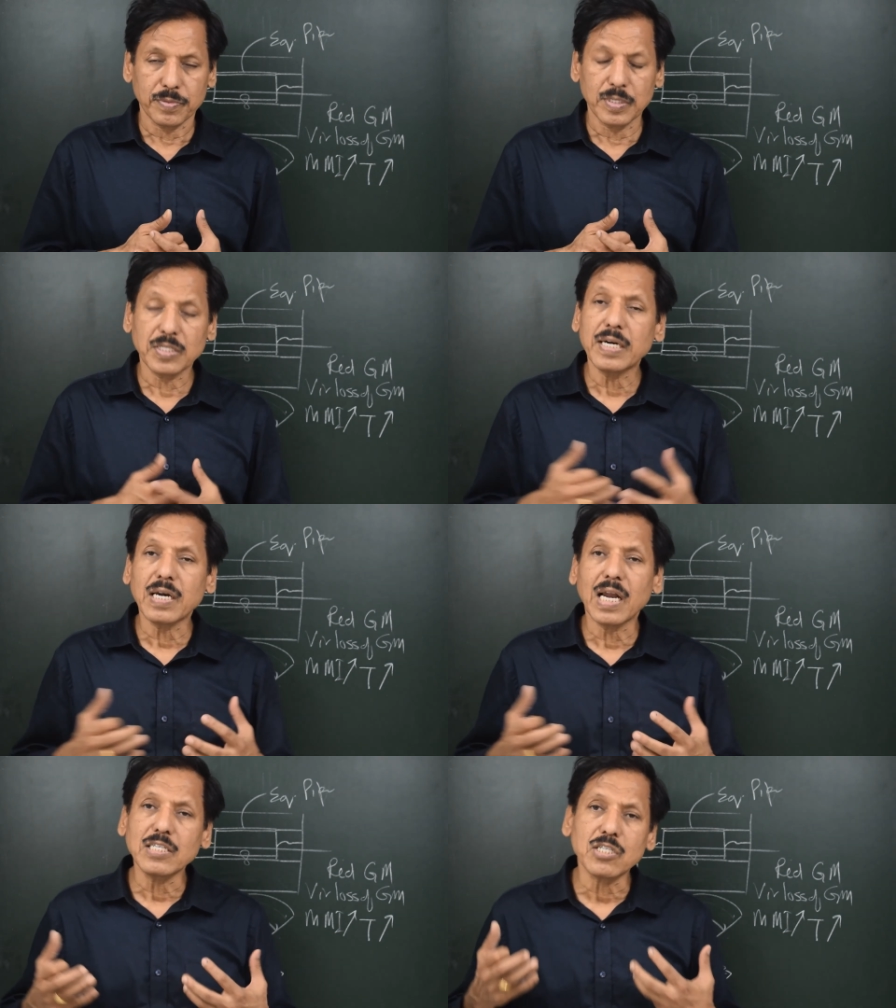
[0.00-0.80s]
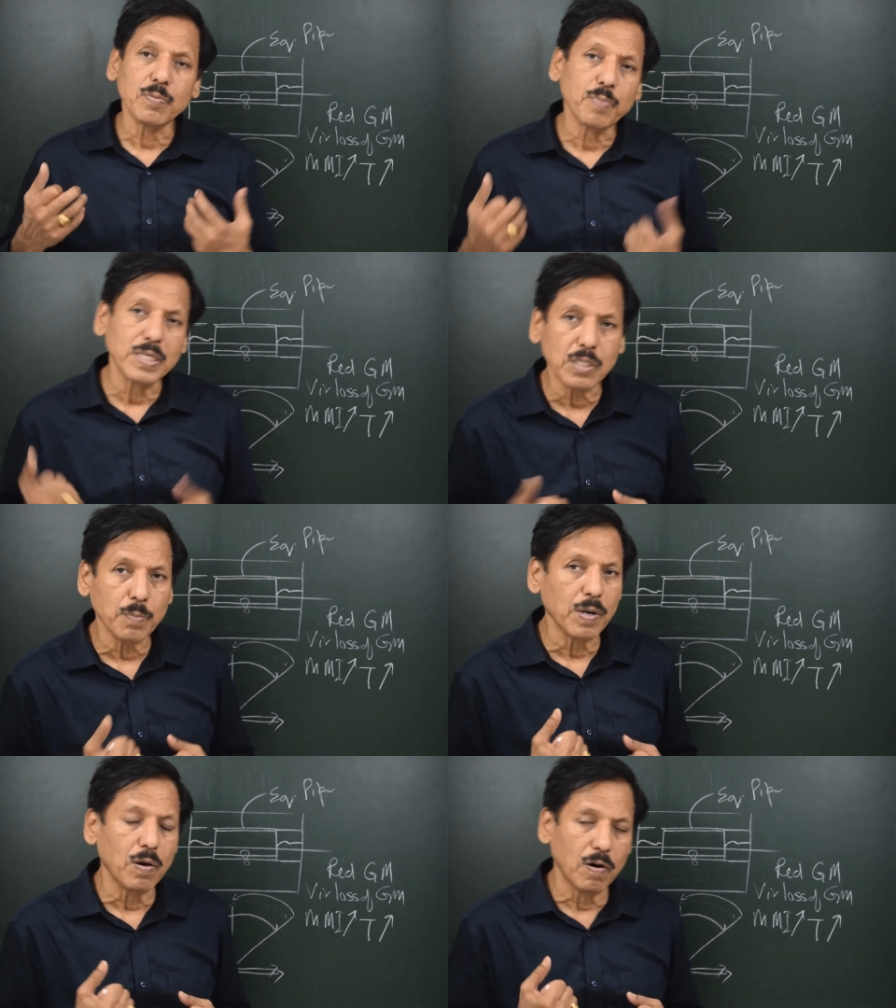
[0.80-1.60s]
The centralized
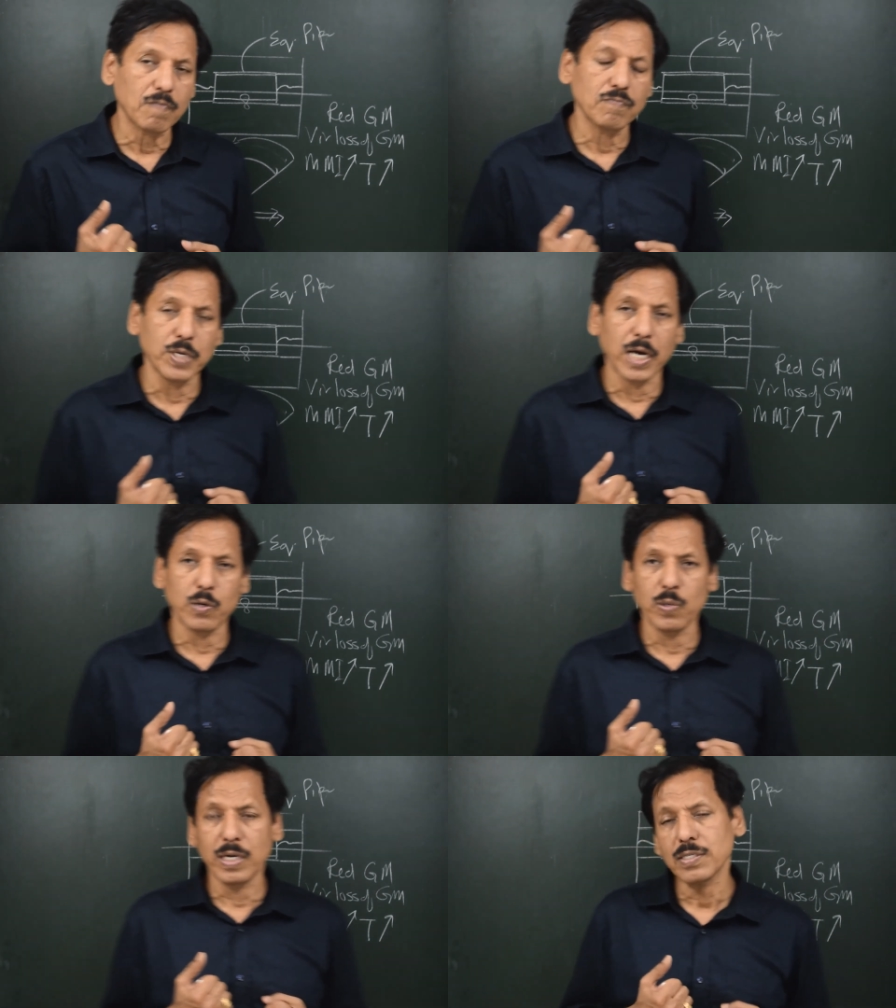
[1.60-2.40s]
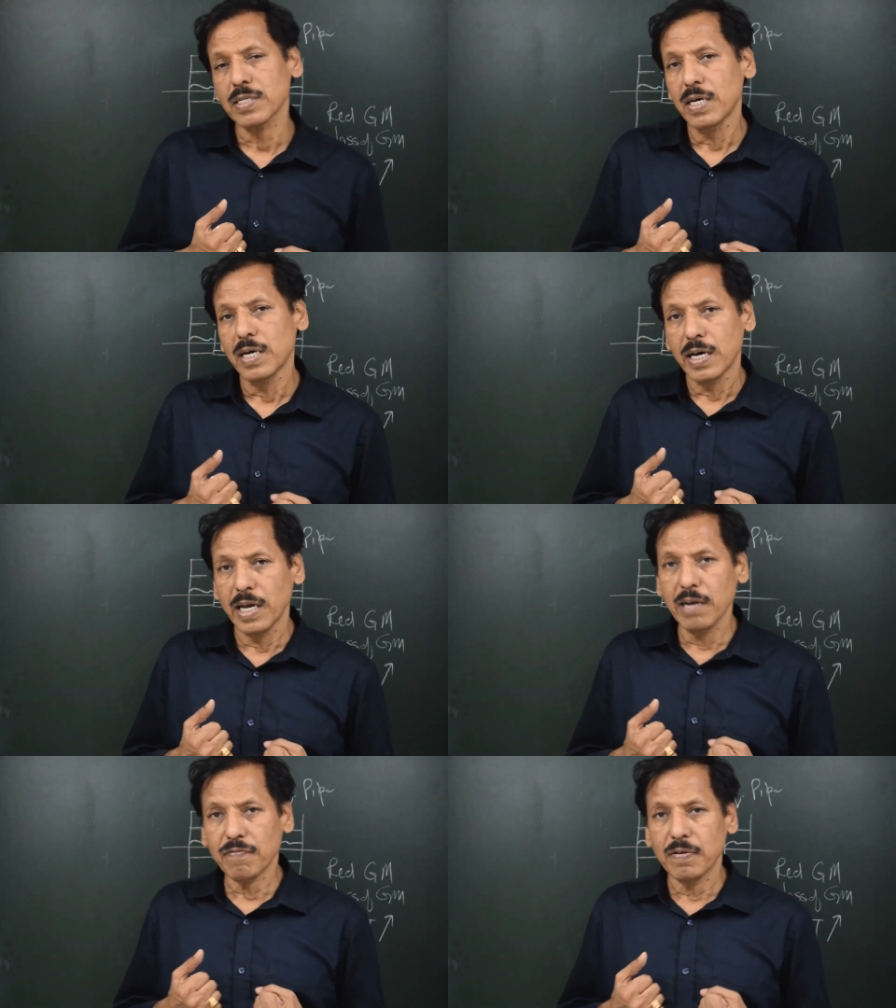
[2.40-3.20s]
principle of gyro is,
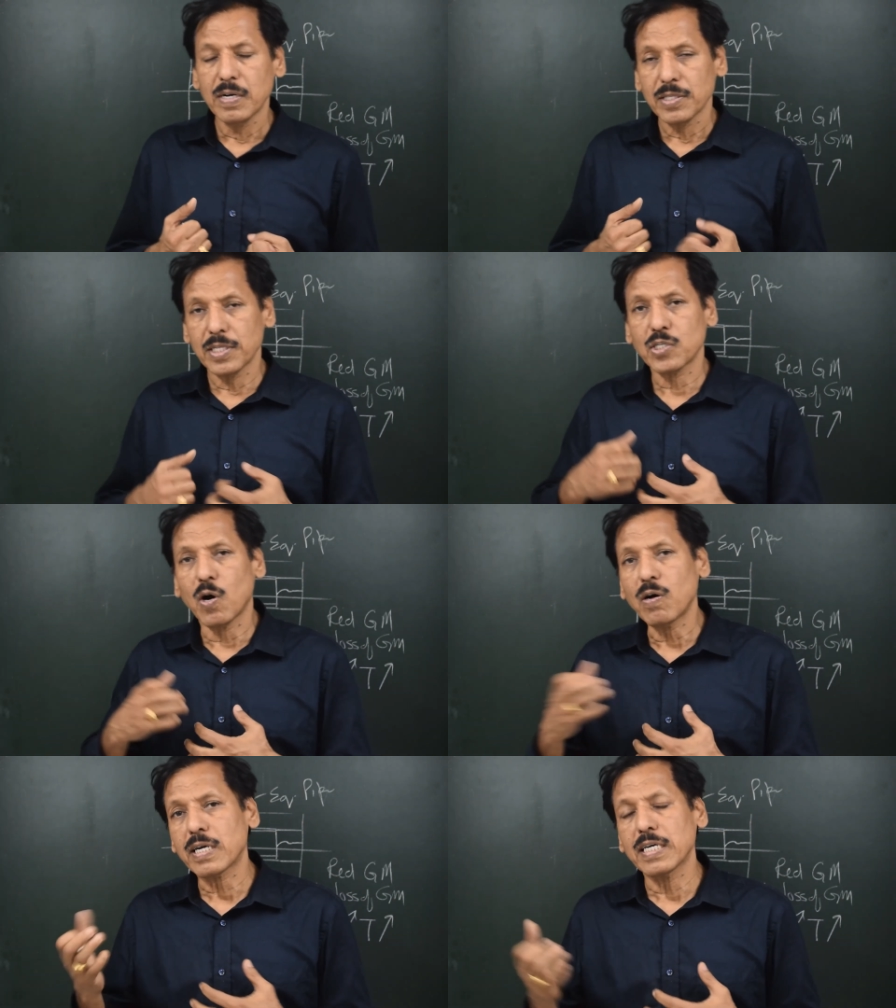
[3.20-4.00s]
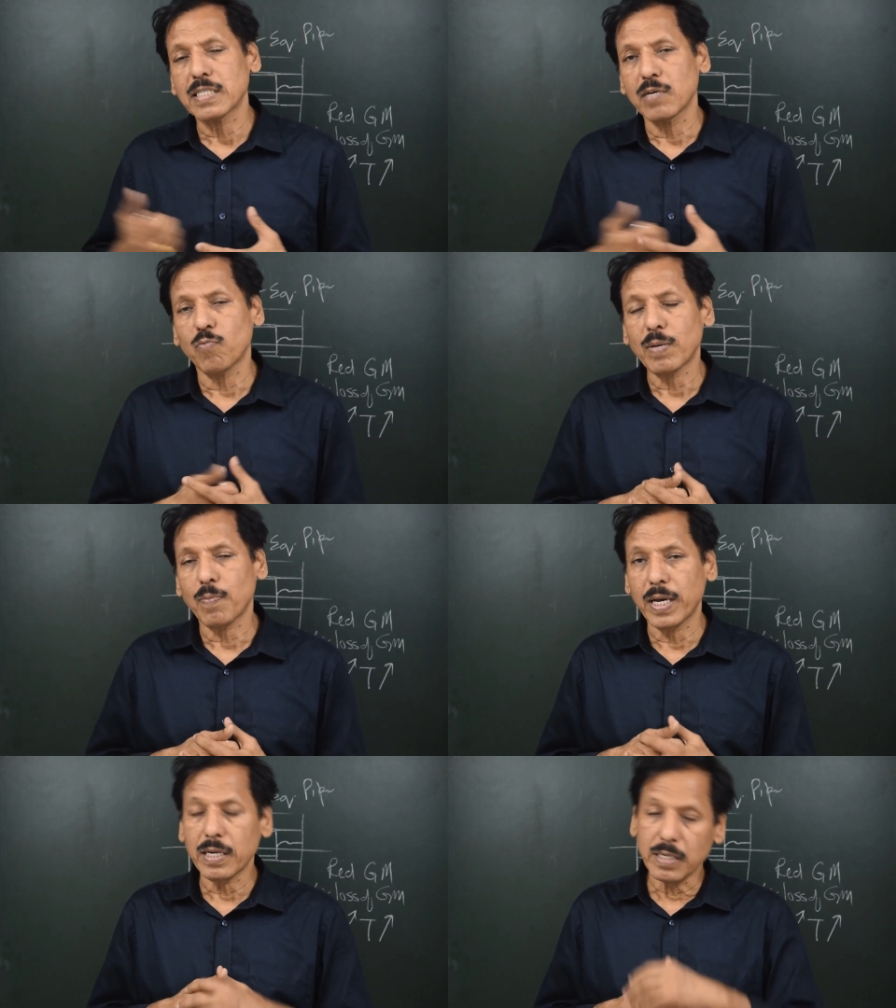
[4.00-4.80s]
if the torque is in one
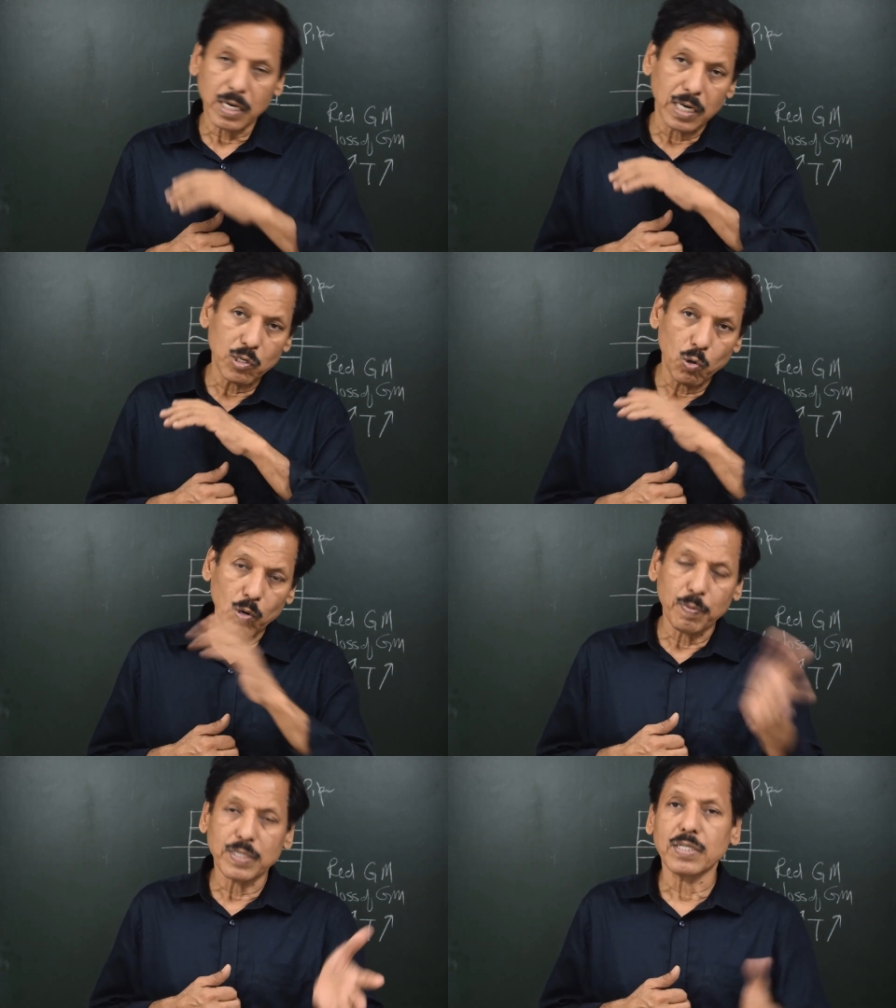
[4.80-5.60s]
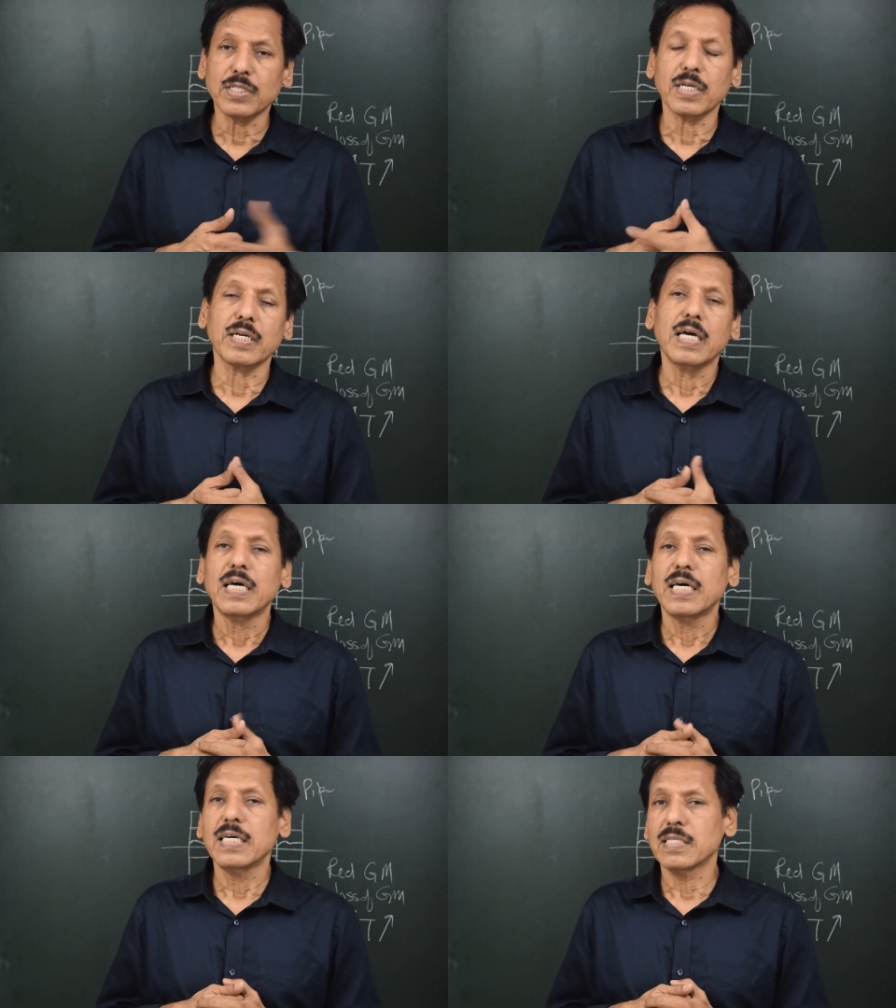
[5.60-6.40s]
plane, the control precession
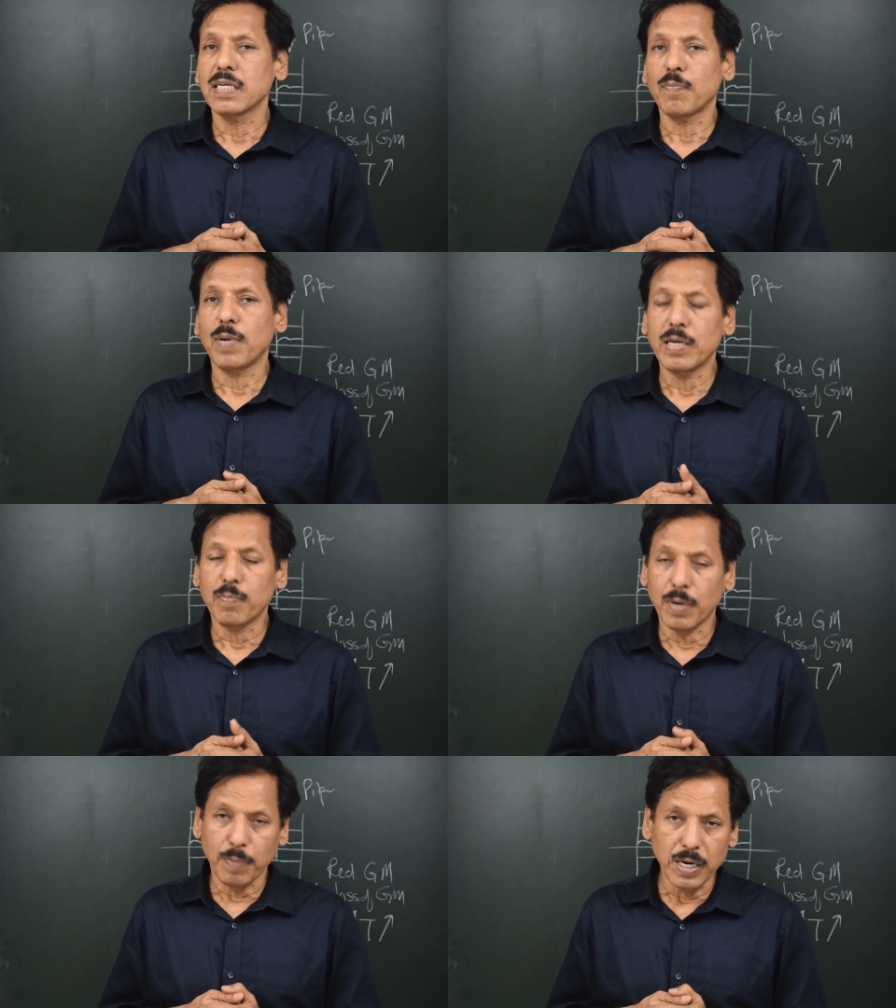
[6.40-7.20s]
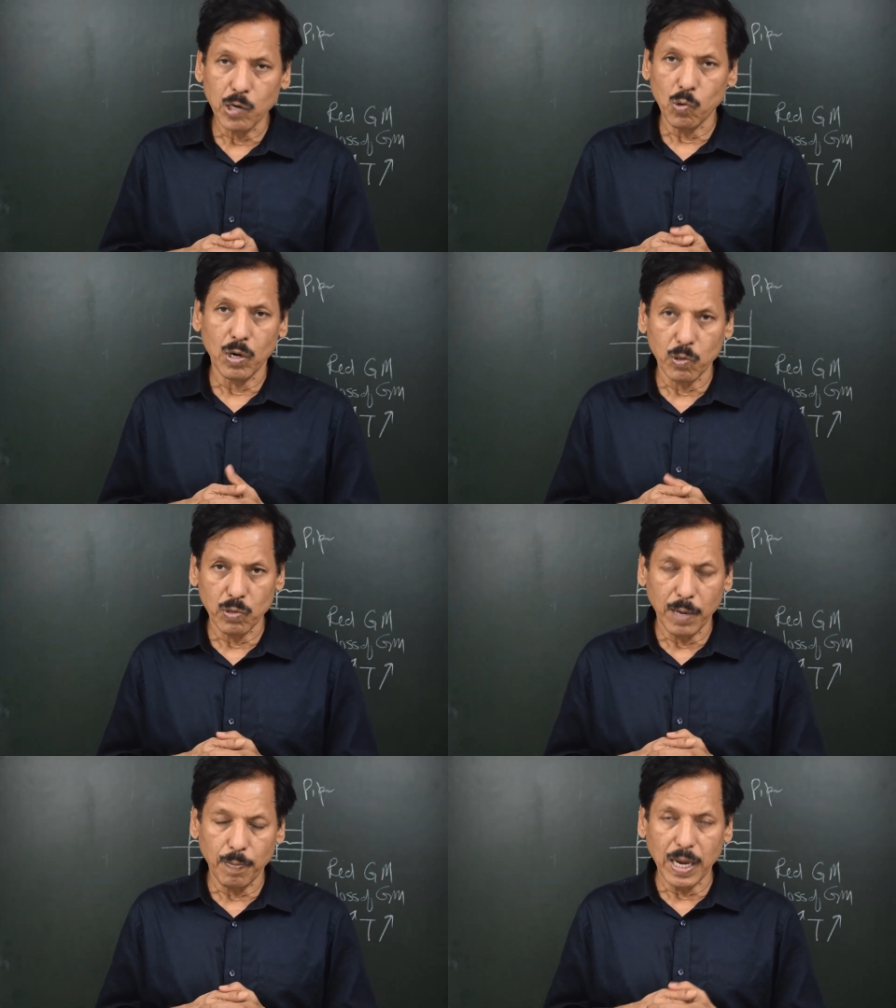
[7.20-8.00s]
is in a plane perpendicular to
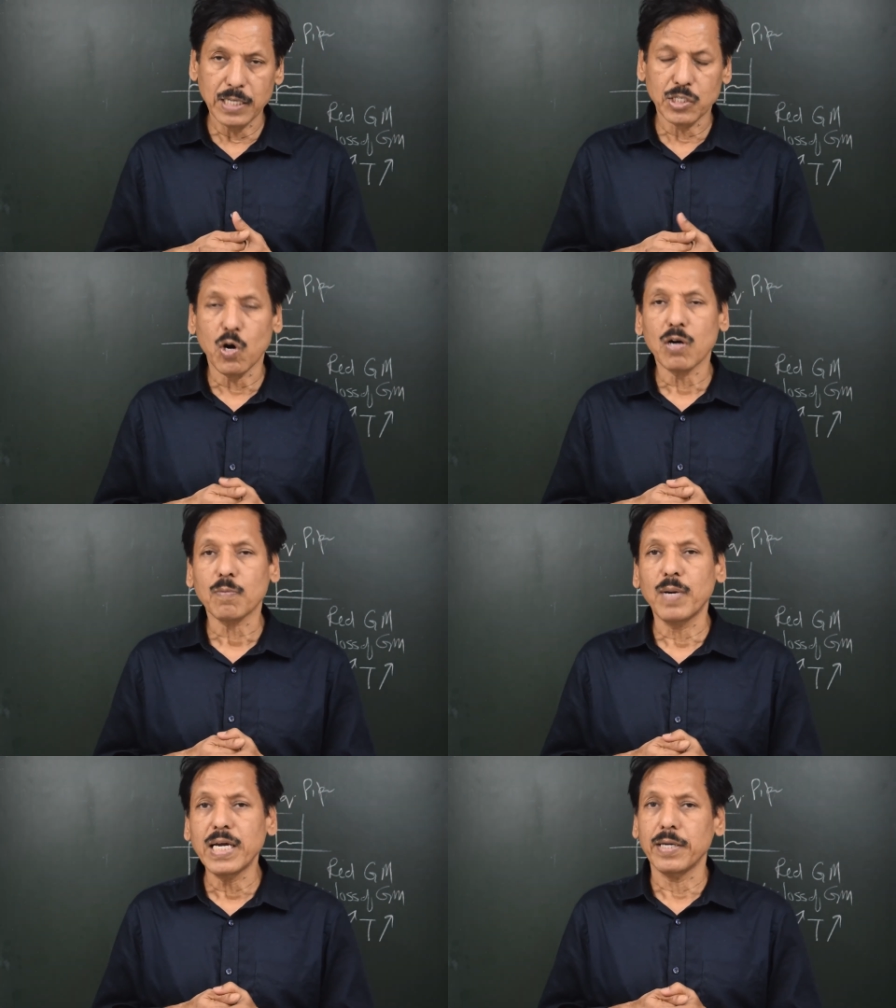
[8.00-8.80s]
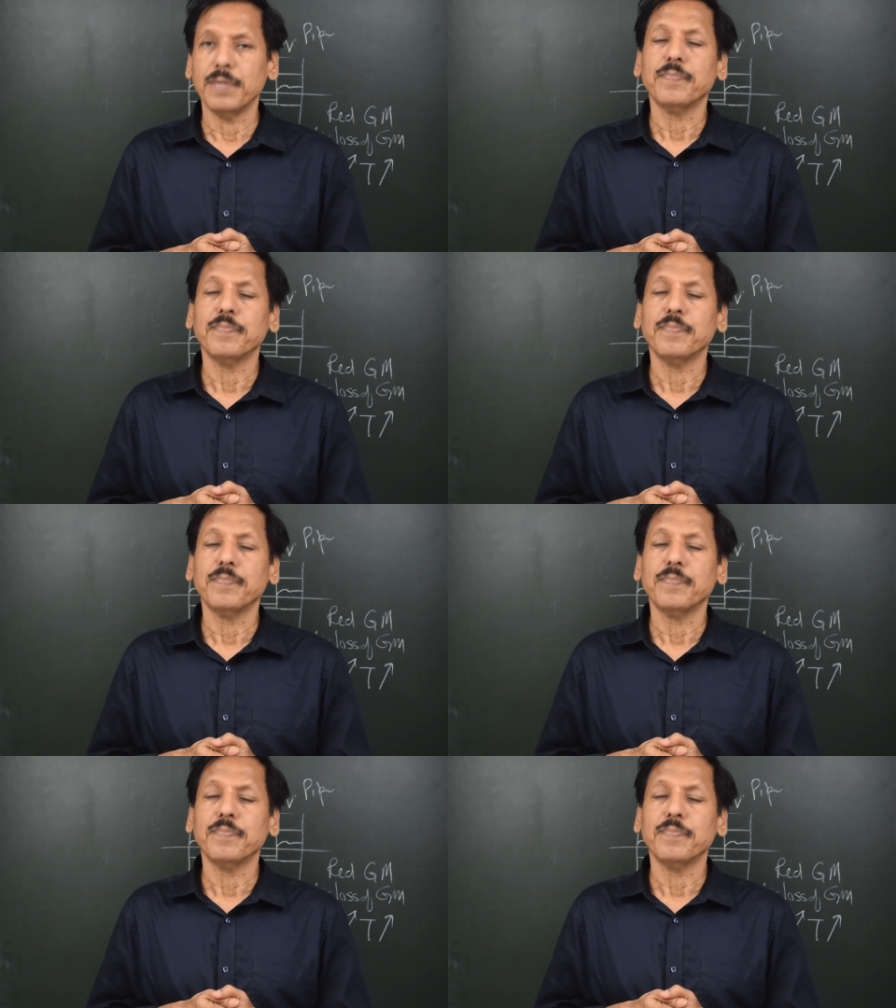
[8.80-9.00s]
the applied torque plane.